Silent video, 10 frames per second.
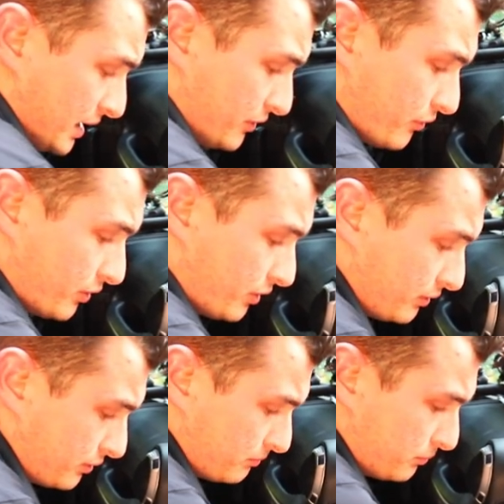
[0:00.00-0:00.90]
and you're
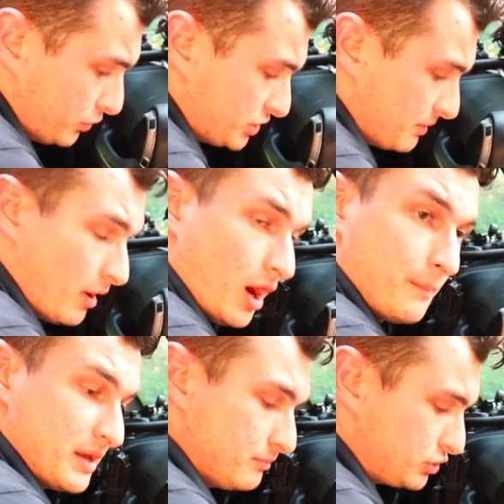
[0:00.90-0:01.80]
gonna push them up
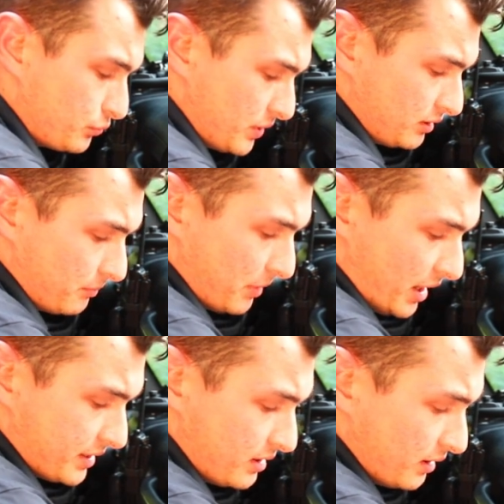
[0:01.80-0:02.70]
in between the
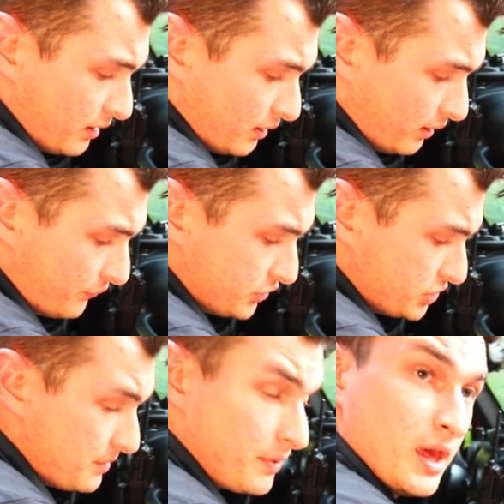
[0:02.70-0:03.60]
body of the
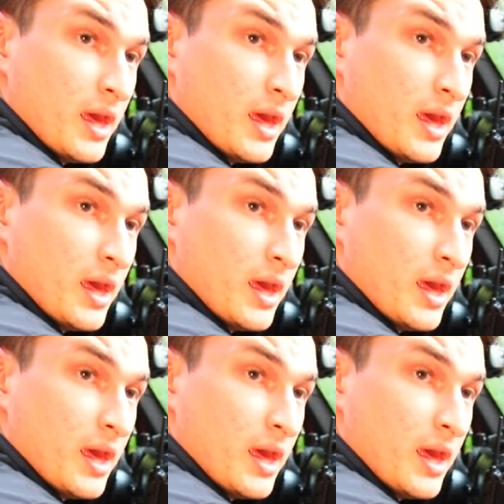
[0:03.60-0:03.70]
Jeep